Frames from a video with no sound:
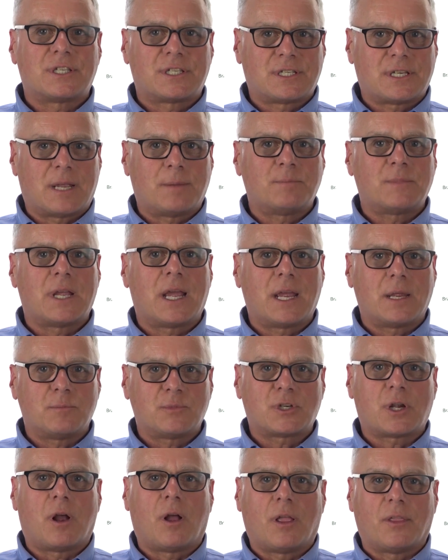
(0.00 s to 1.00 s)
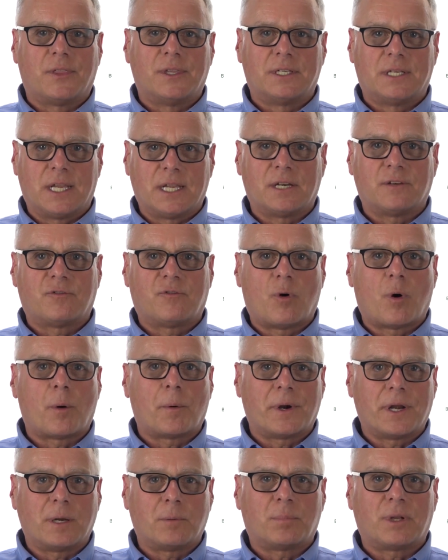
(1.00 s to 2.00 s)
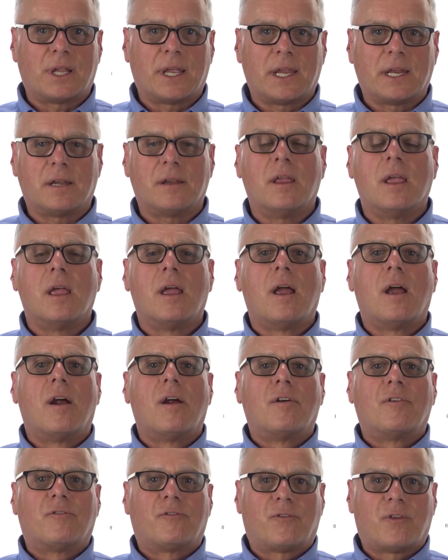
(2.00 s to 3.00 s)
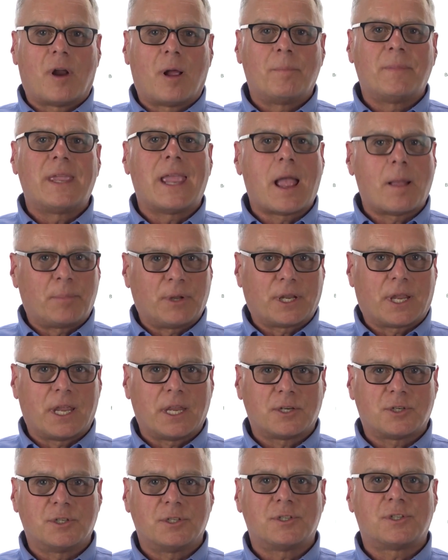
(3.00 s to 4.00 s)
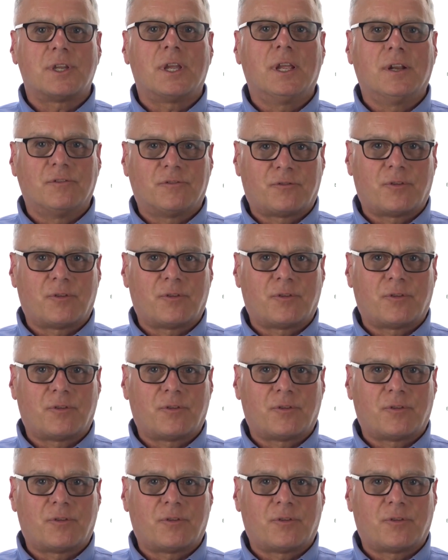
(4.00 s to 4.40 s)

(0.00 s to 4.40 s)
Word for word: sometimes called the data forwarding plane, from the applications and